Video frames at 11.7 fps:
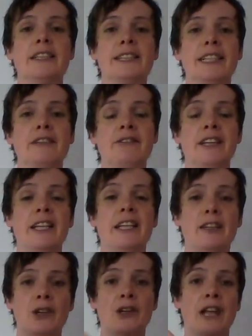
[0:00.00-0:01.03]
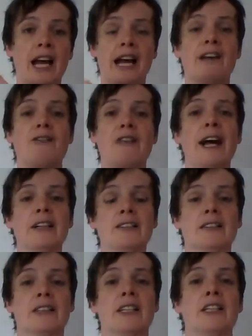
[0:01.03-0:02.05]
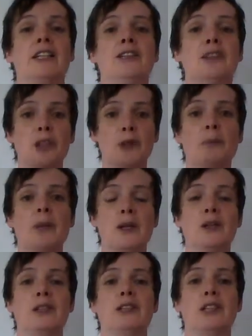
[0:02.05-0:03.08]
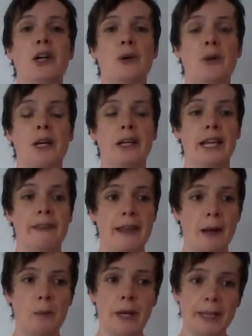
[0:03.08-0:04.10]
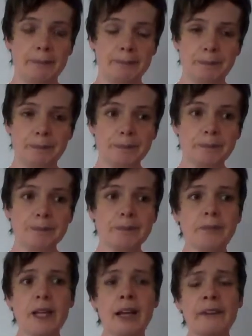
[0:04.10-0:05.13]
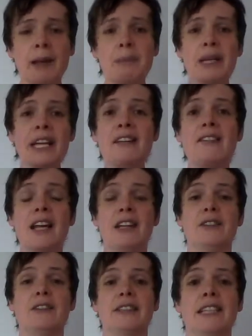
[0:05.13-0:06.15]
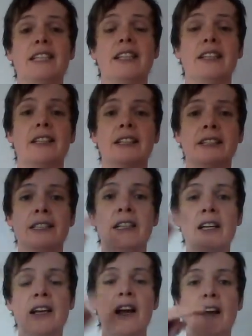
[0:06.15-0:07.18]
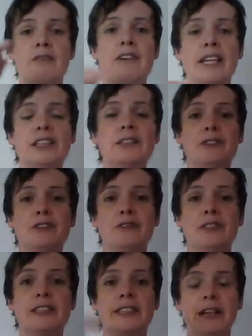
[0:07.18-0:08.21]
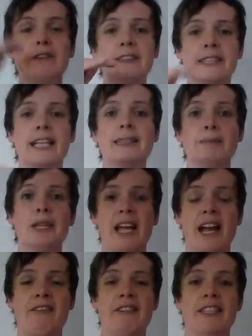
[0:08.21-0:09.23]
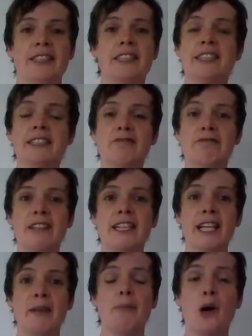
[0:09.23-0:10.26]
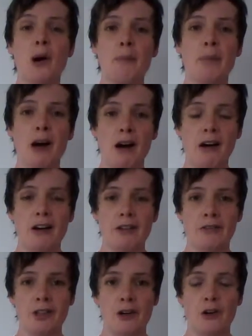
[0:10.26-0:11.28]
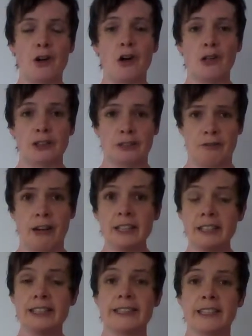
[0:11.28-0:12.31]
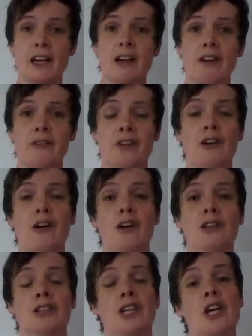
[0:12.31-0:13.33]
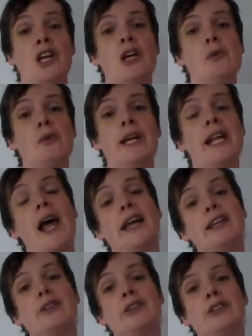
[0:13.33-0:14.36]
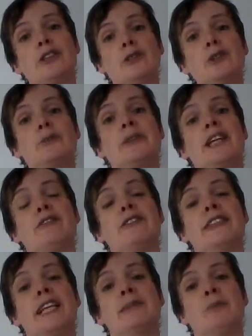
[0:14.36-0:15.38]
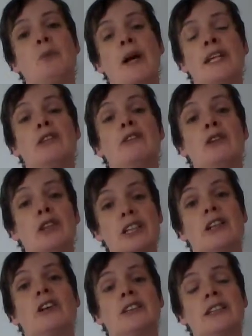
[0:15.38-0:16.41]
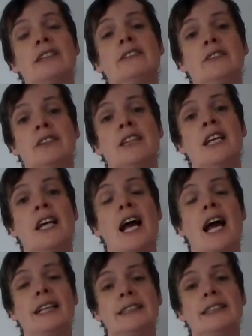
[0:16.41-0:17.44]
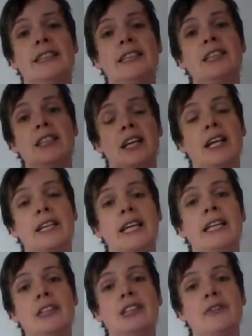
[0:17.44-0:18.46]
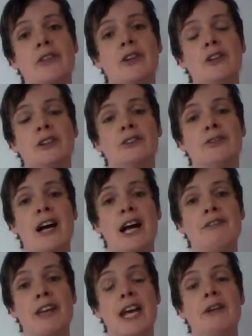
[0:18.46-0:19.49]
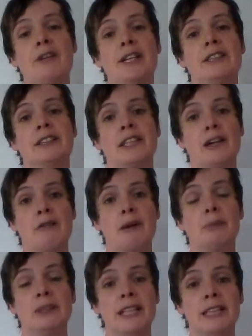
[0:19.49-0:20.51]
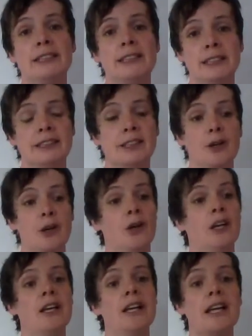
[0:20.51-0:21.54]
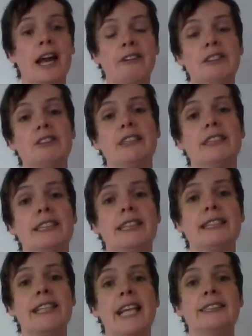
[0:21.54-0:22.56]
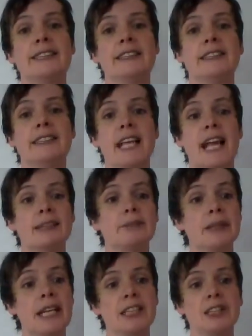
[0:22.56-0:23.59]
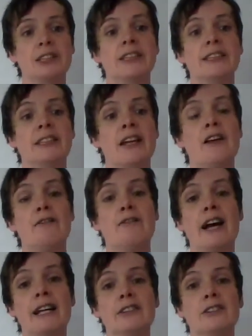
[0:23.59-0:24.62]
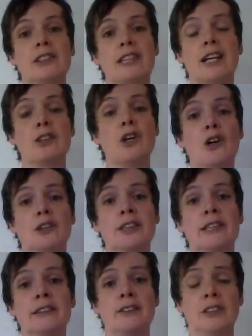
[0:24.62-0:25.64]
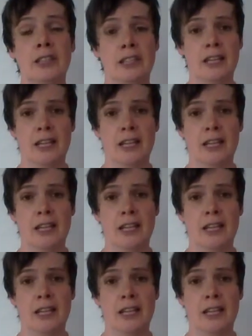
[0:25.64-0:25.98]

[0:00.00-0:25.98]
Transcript: CV. You can add files to upload your work in that way. And then beneath that, you'll see that there's a range of different self-assessment areas, and this is a really important part of your course. And right at the start of your course, we'd like you to do some self-assessment where you look at your skills as a teacher in each of those 5 areas that are represented. So characteristics, lessons, explanations, files, and core skills.